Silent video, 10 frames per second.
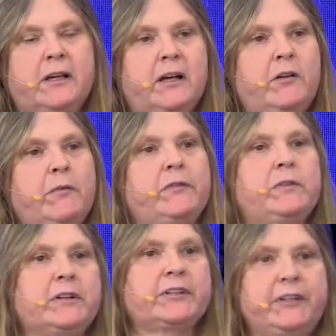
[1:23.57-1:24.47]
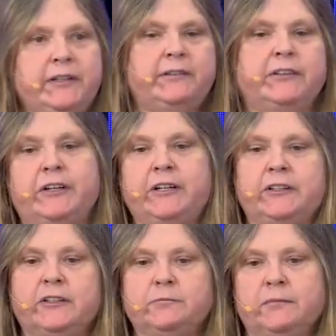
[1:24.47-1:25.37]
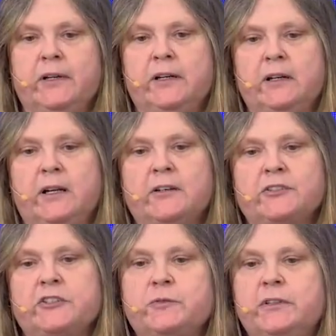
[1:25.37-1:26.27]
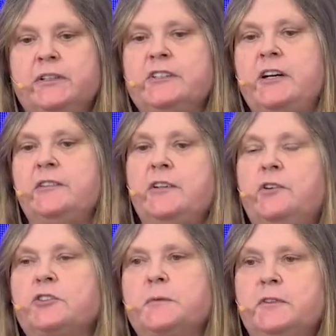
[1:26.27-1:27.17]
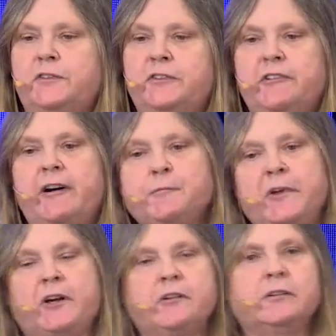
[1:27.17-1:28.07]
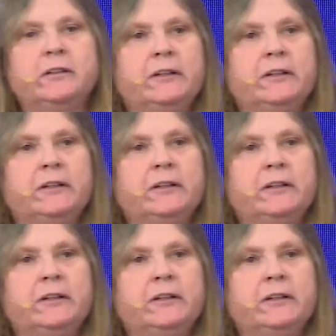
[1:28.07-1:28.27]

and we've worked here in the Kingdom since we designed the hospital for Aramco